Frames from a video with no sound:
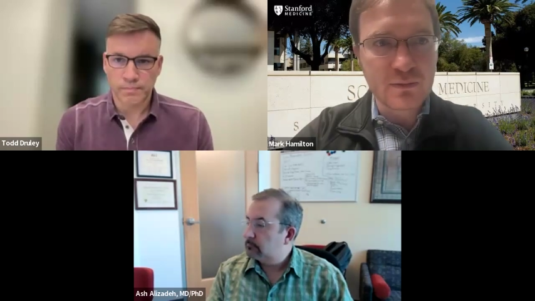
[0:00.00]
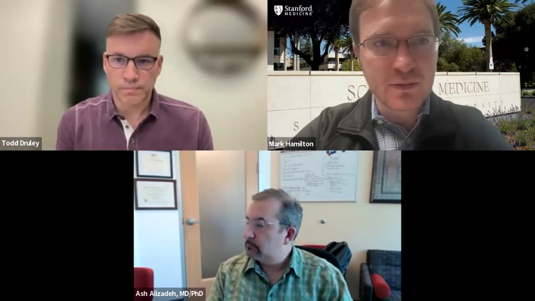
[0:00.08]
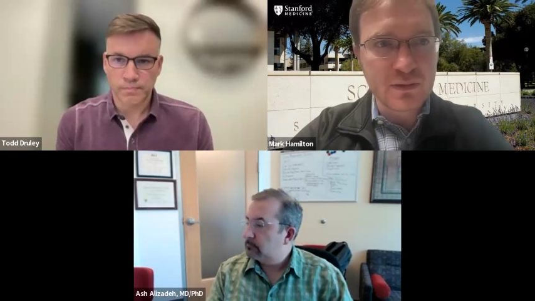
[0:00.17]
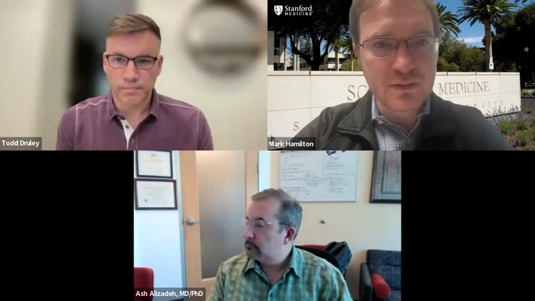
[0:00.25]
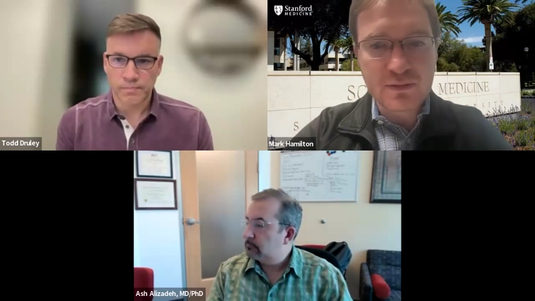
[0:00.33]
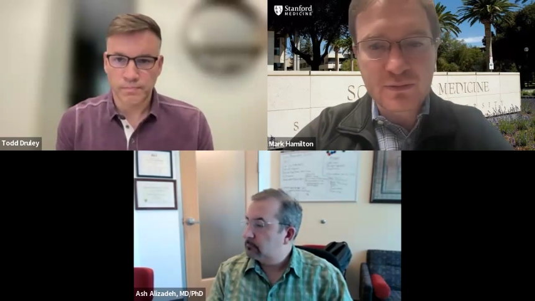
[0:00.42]

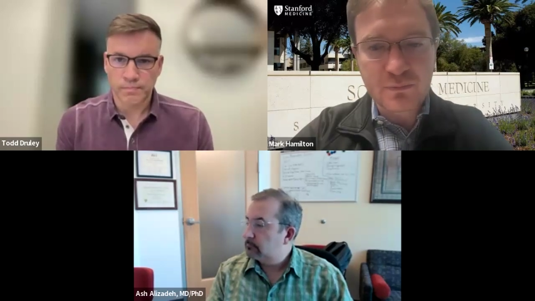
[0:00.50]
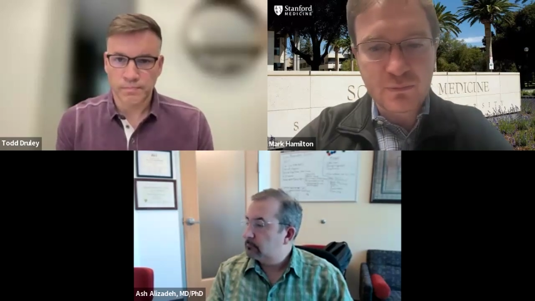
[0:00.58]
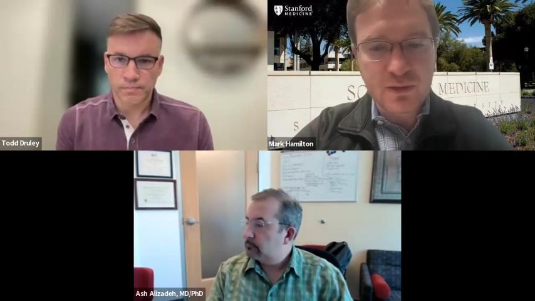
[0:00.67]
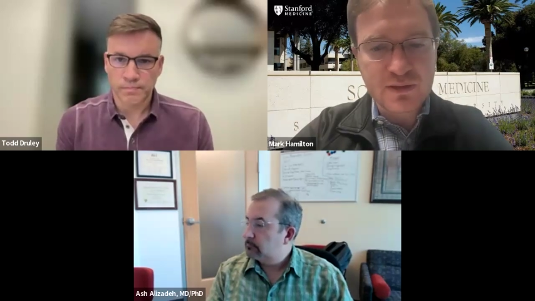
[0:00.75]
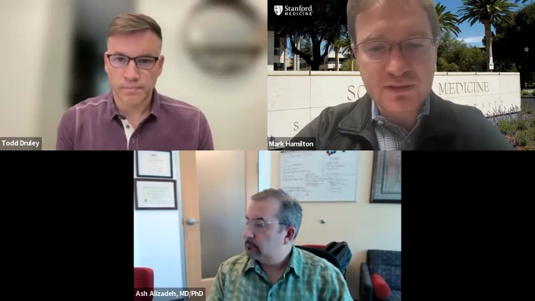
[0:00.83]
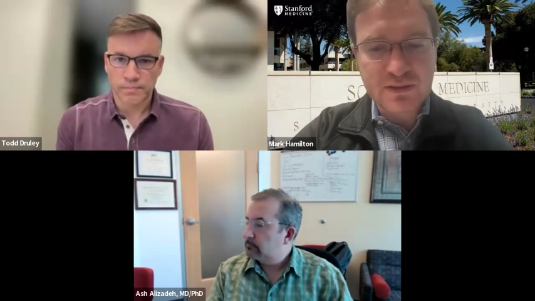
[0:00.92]
Speaker 1: these
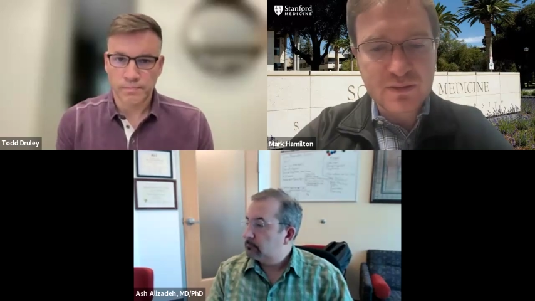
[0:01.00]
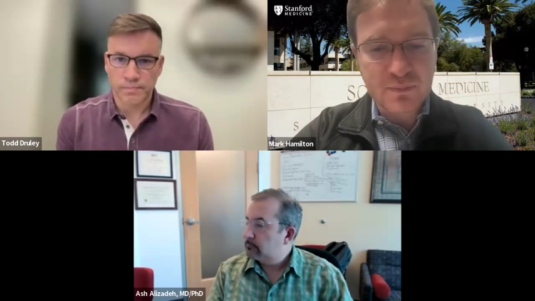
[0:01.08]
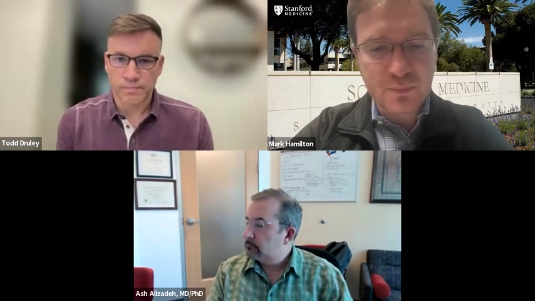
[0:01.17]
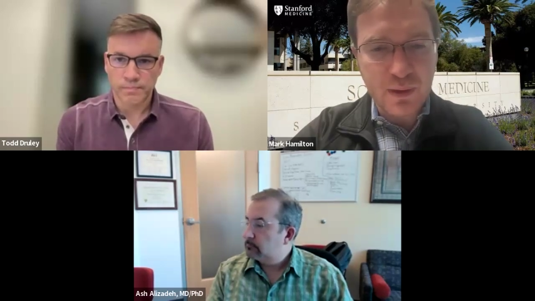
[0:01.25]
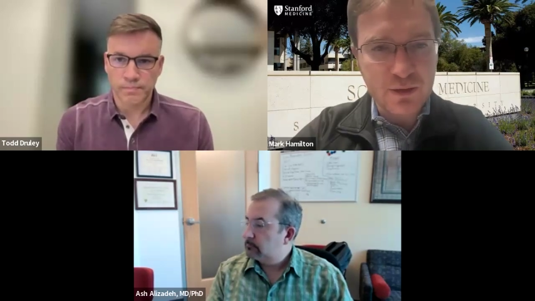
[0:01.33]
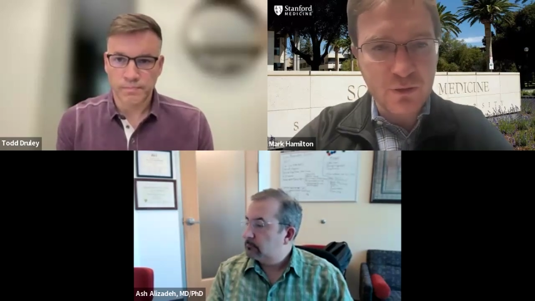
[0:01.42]
risks
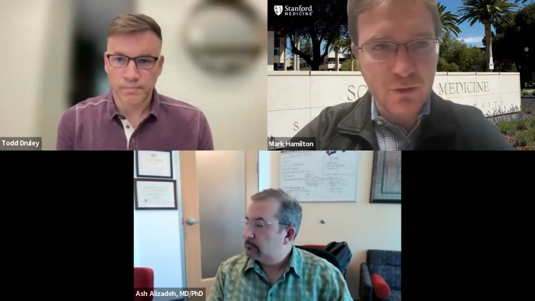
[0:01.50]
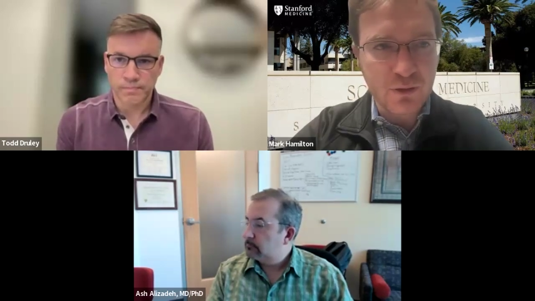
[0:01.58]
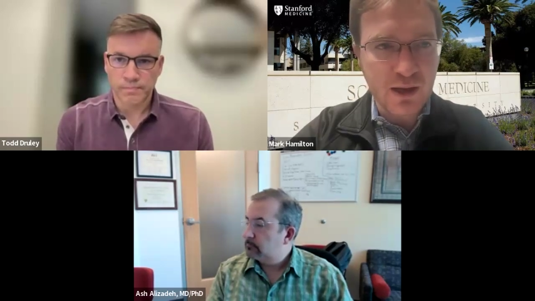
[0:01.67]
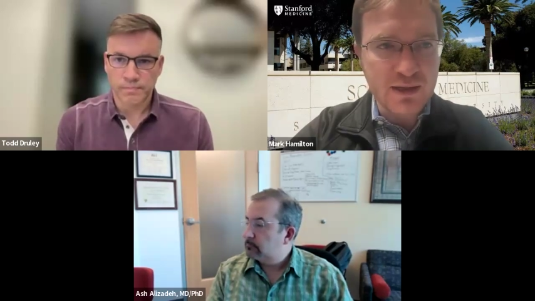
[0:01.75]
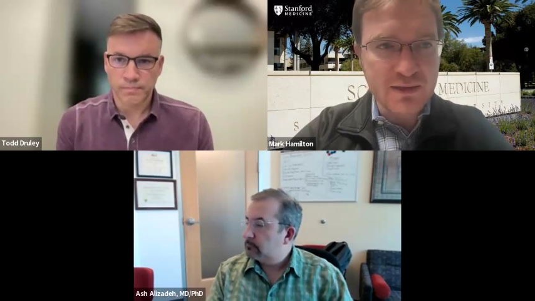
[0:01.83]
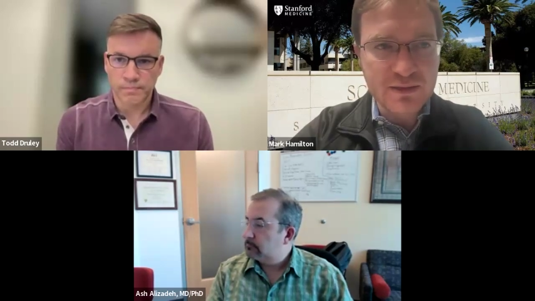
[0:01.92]

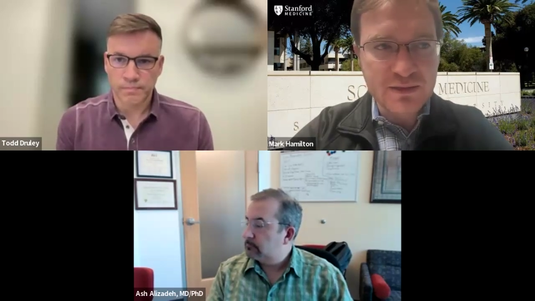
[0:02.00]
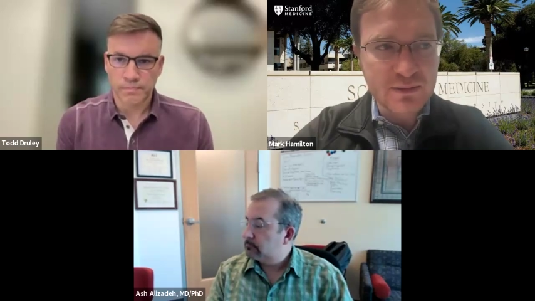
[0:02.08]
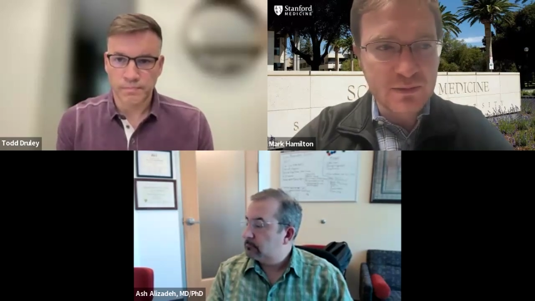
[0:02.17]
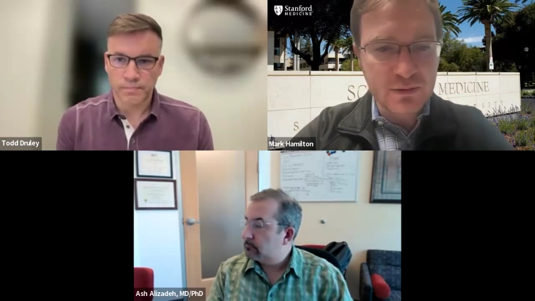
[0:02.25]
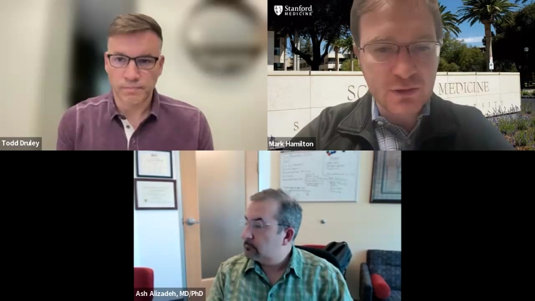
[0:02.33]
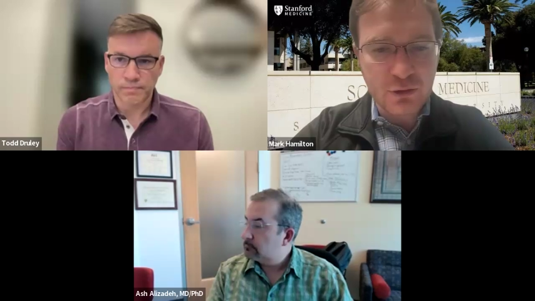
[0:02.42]
better
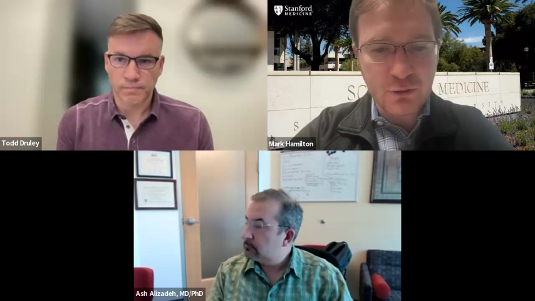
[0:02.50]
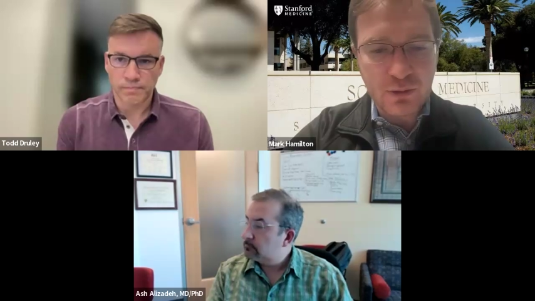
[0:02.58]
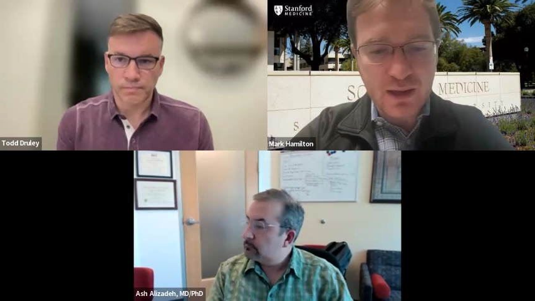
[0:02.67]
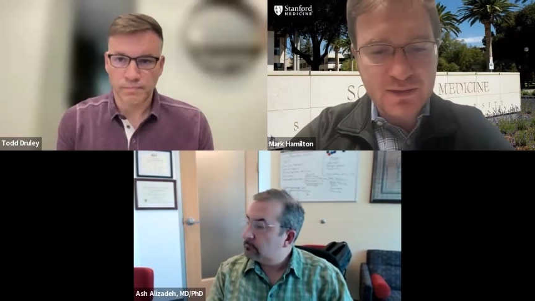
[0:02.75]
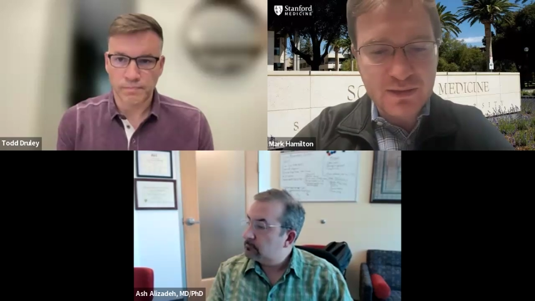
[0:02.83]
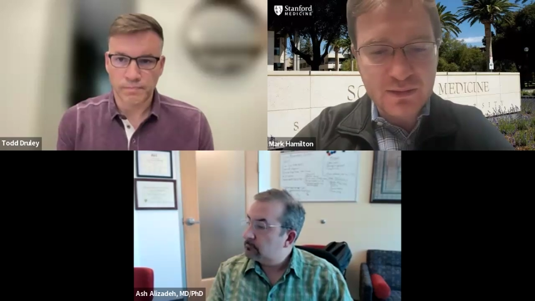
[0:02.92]
as you know
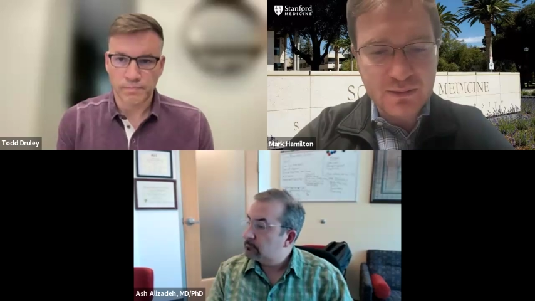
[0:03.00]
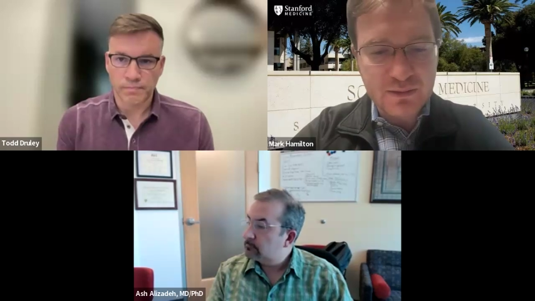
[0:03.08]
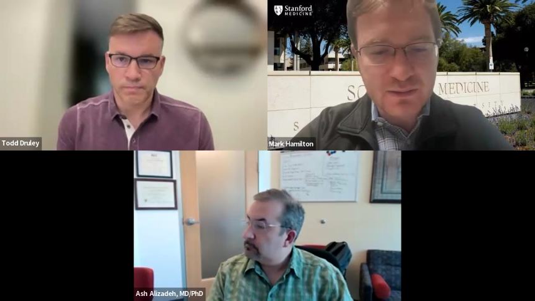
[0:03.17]
as a